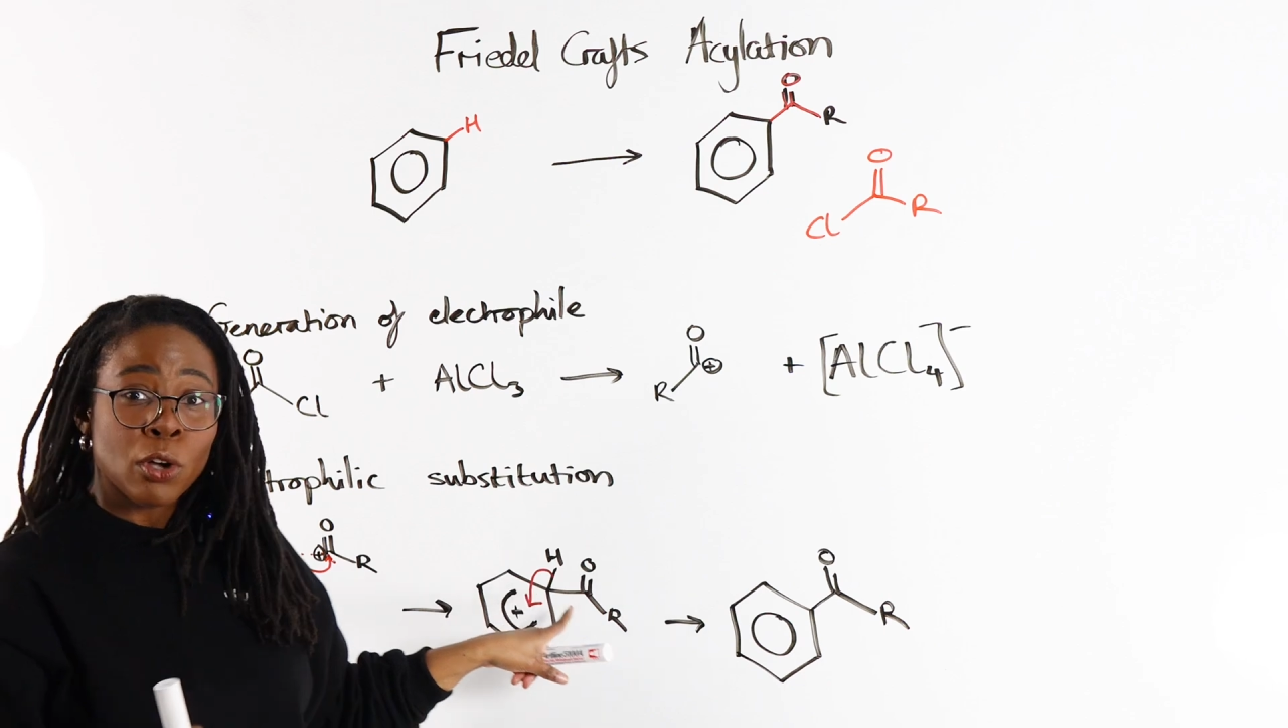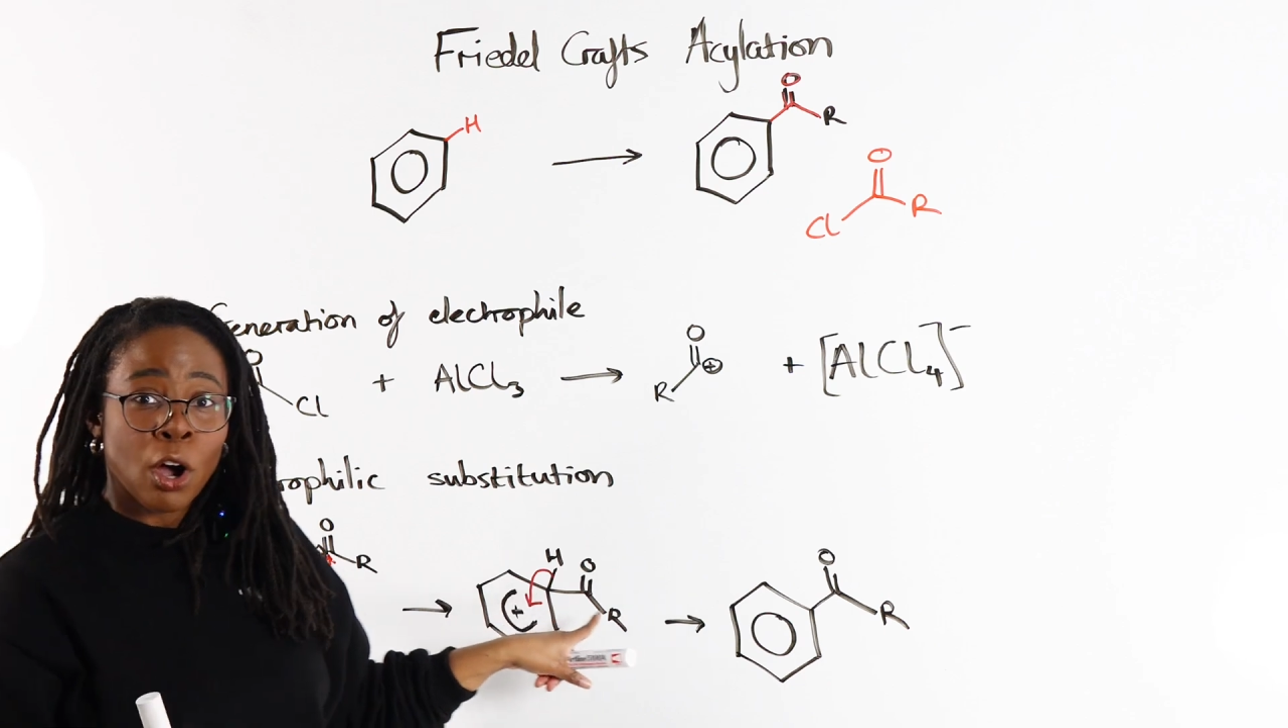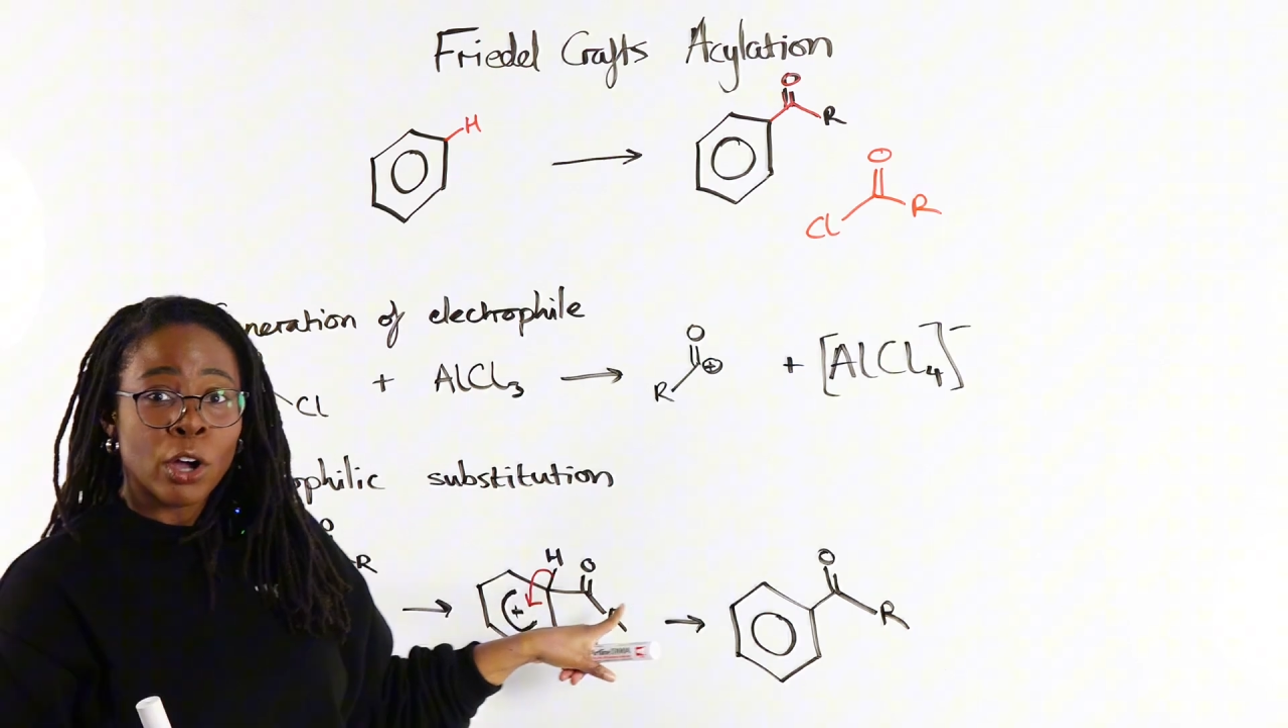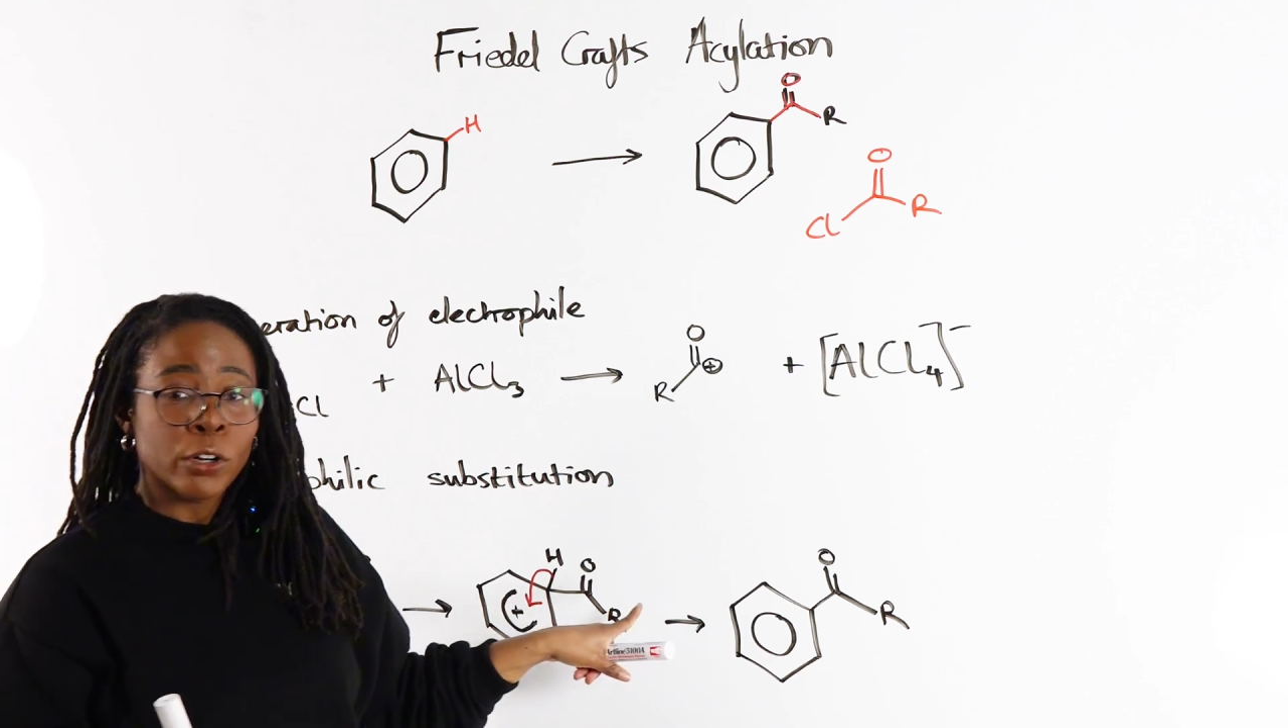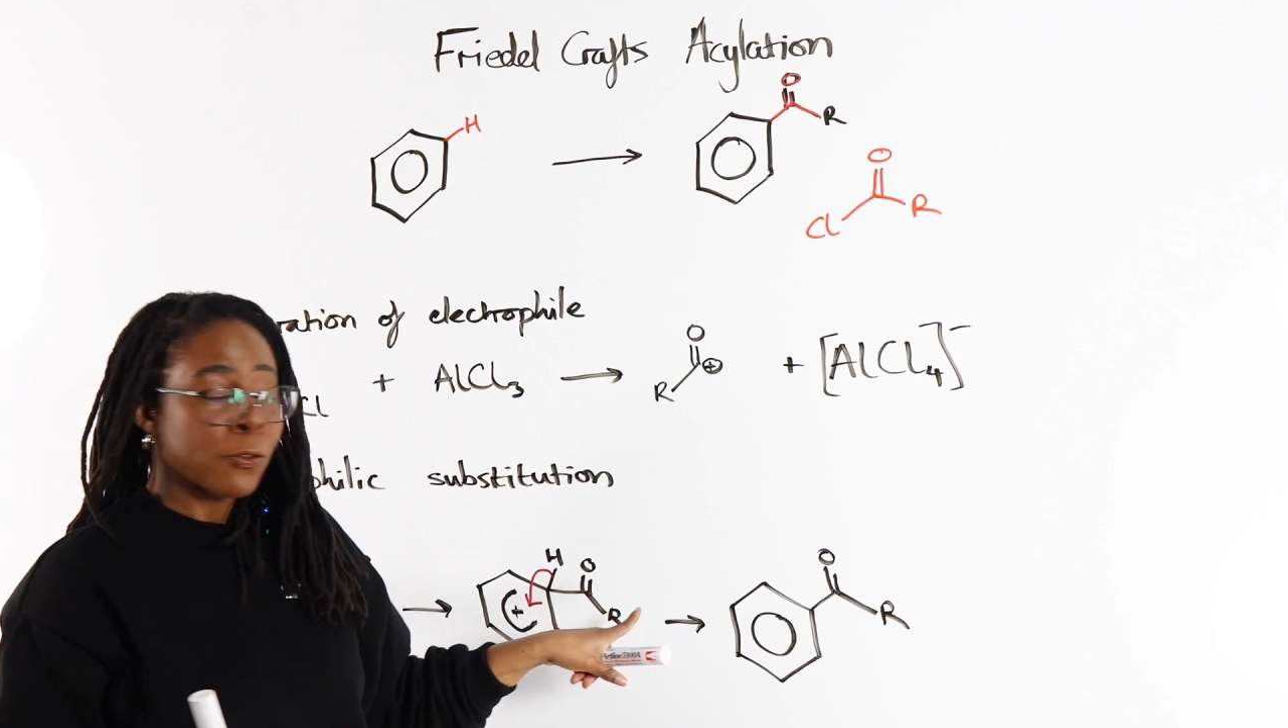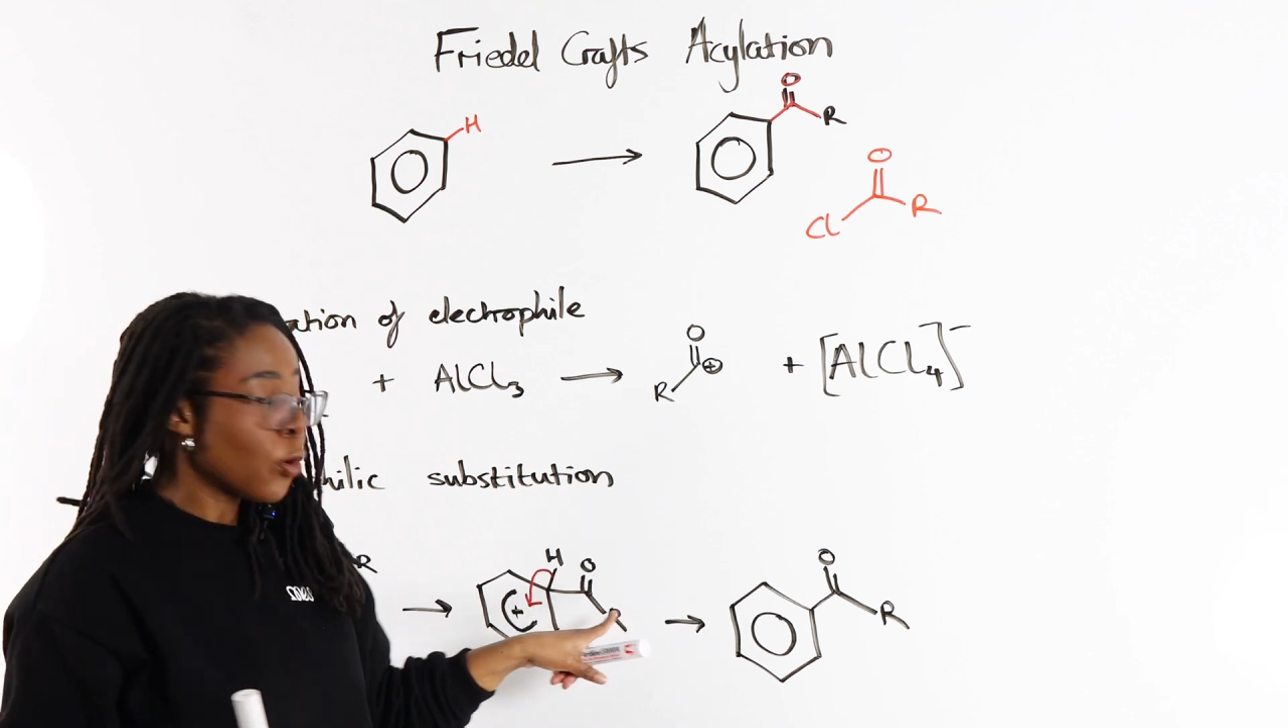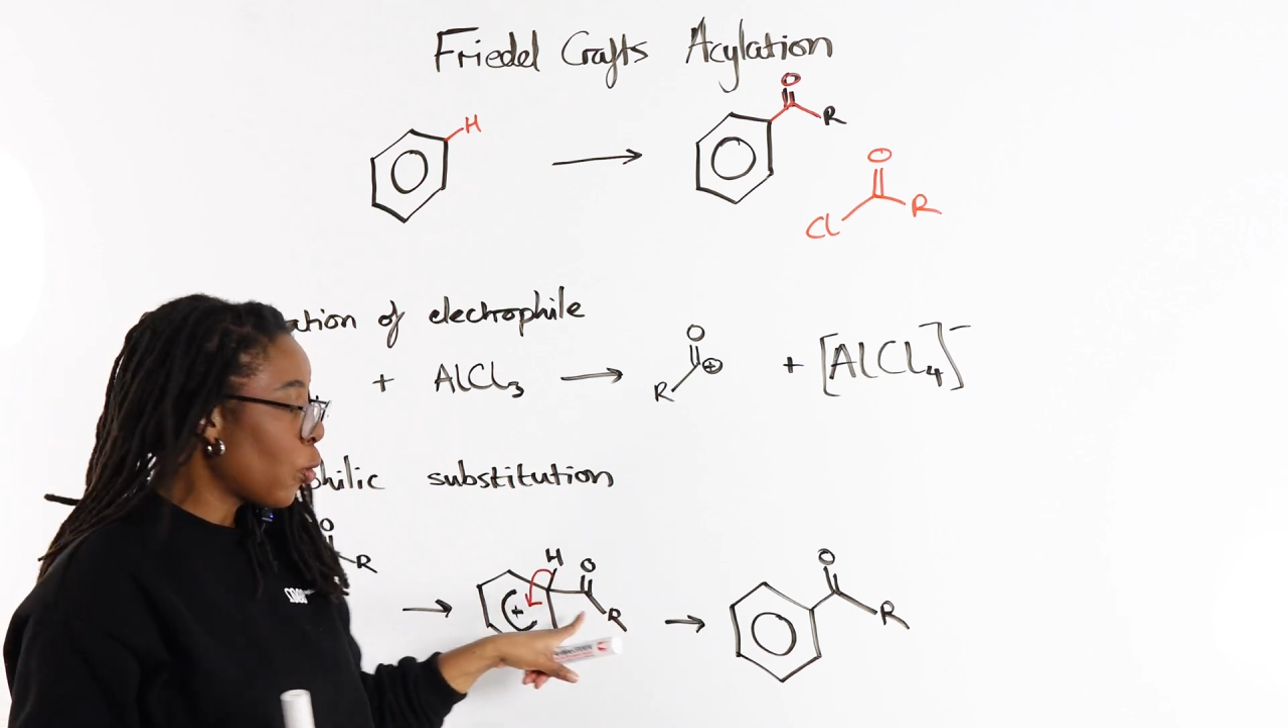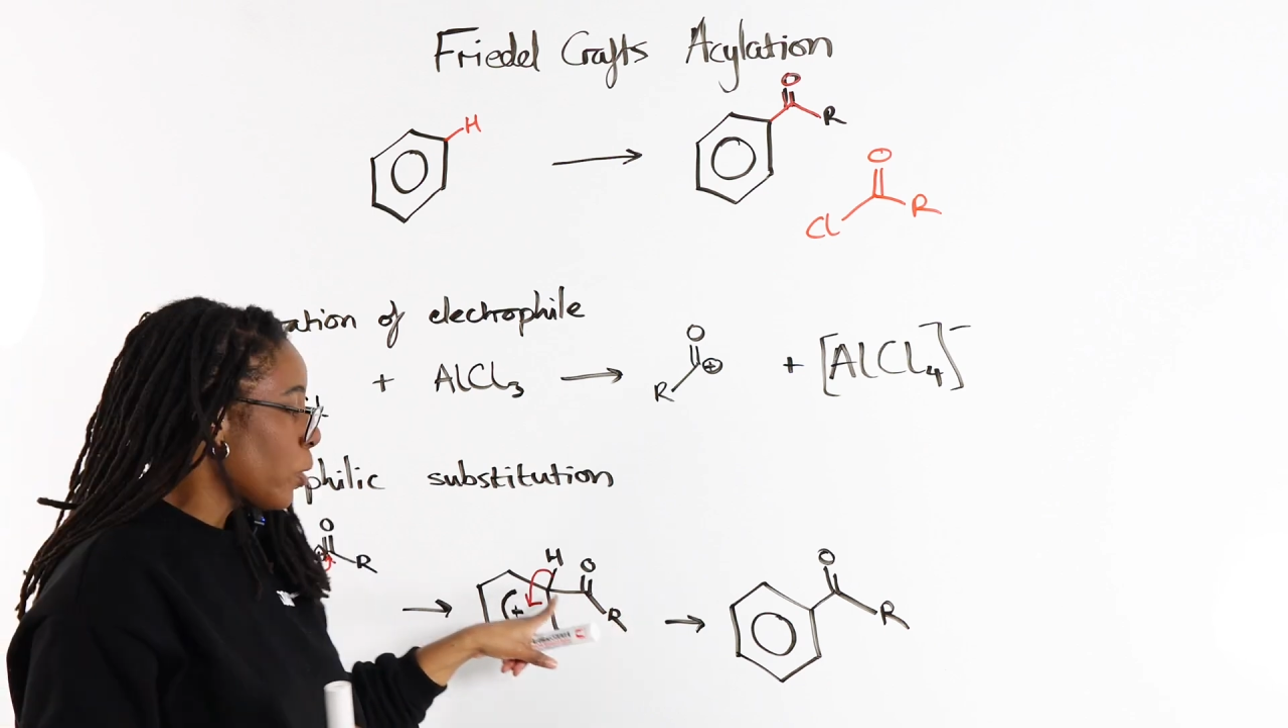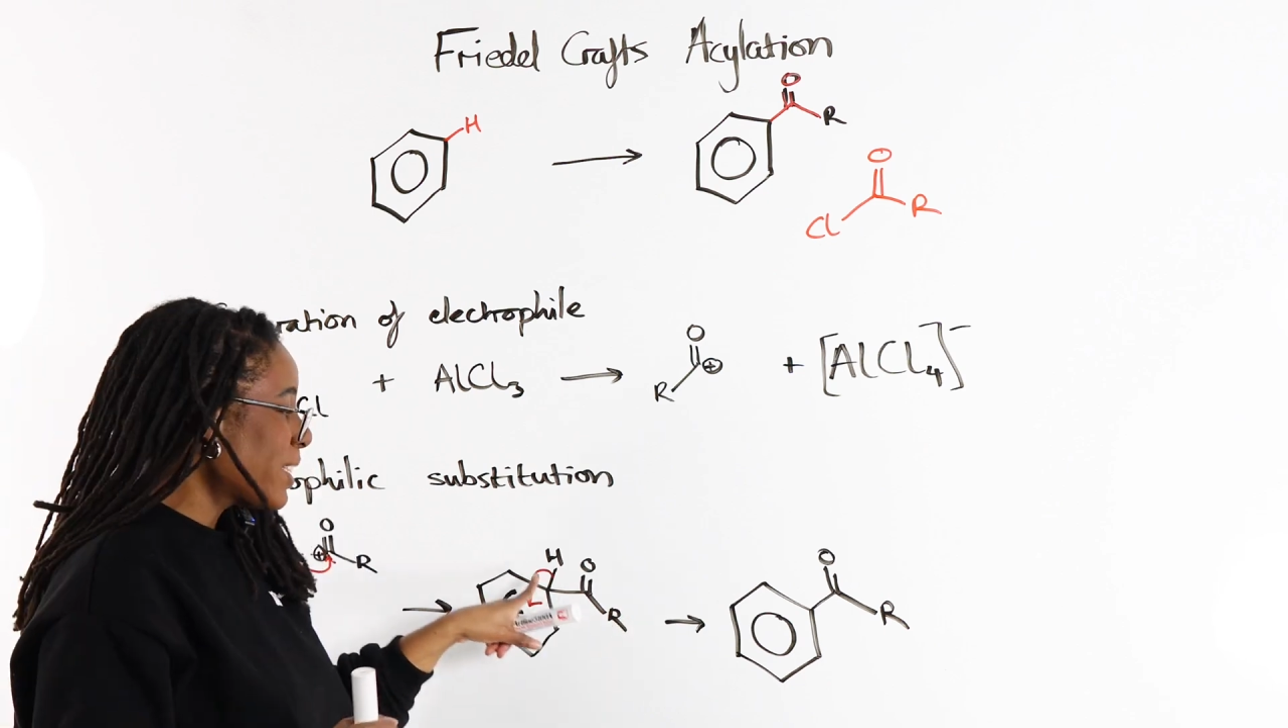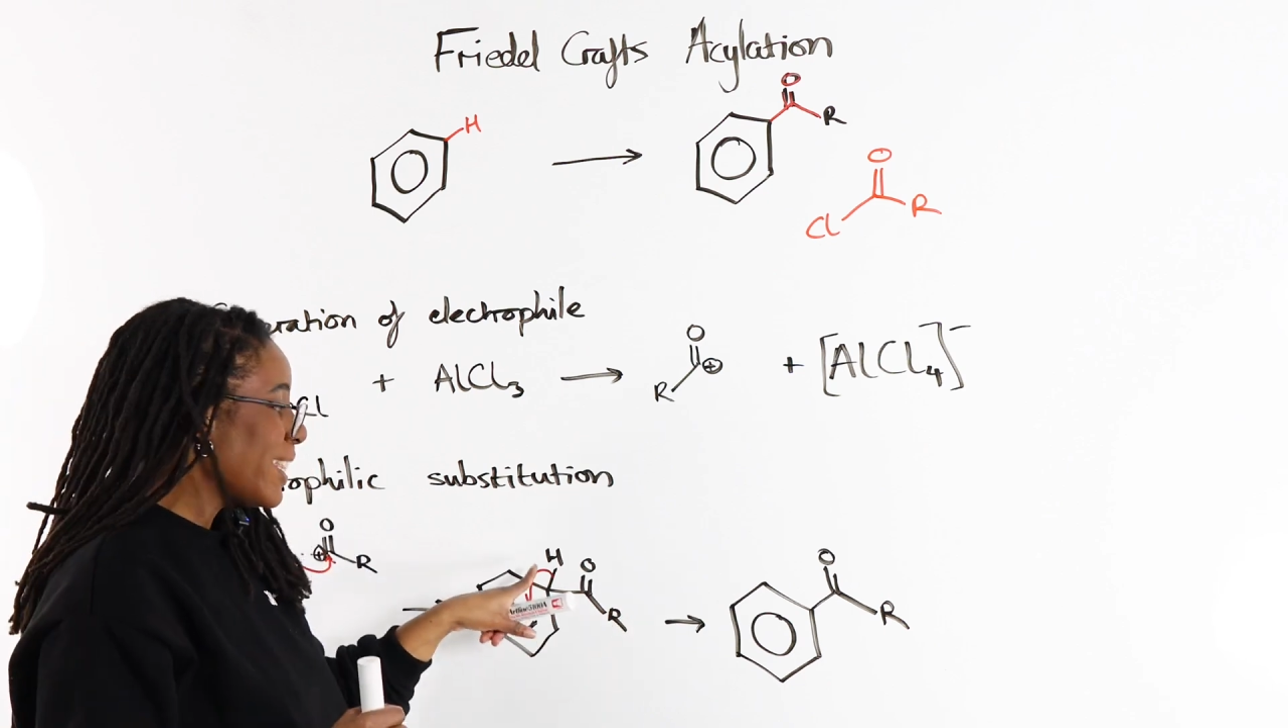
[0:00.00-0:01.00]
got, of course,